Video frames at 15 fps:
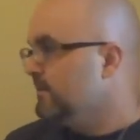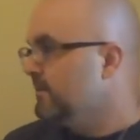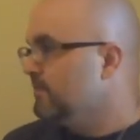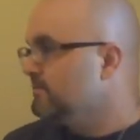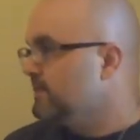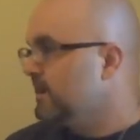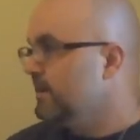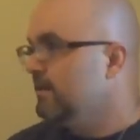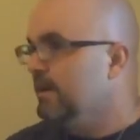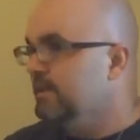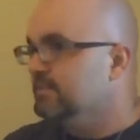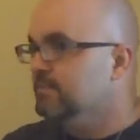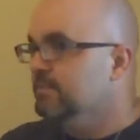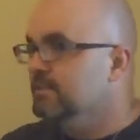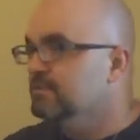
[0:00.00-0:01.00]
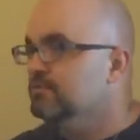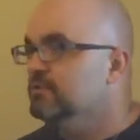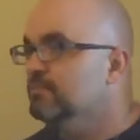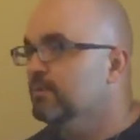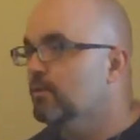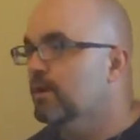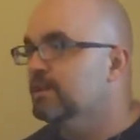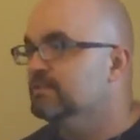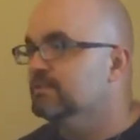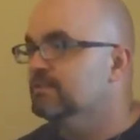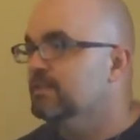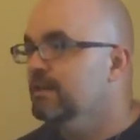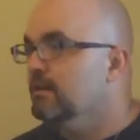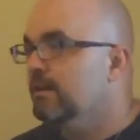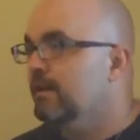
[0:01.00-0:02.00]
I'm tired of you asking me stupid questions.
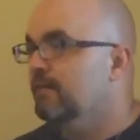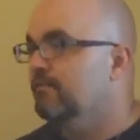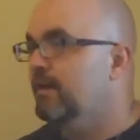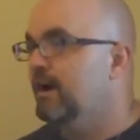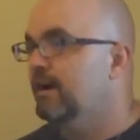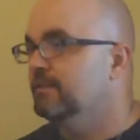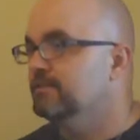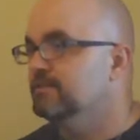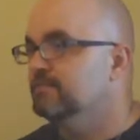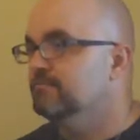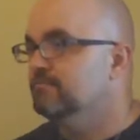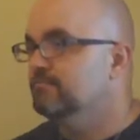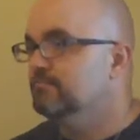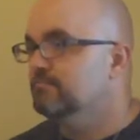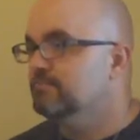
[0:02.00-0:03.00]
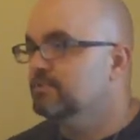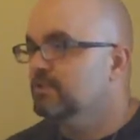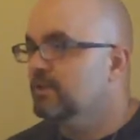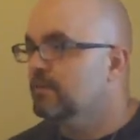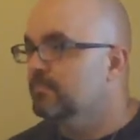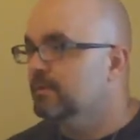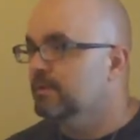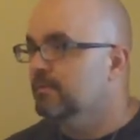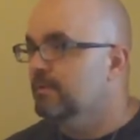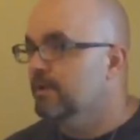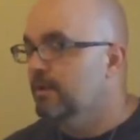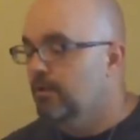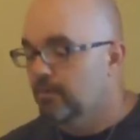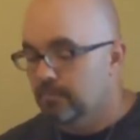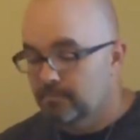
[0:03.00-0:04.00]
You can't even light a fire, just shut up and leave me
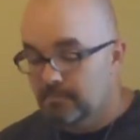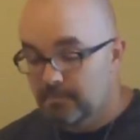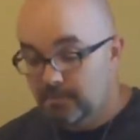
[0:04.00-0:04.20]
alone.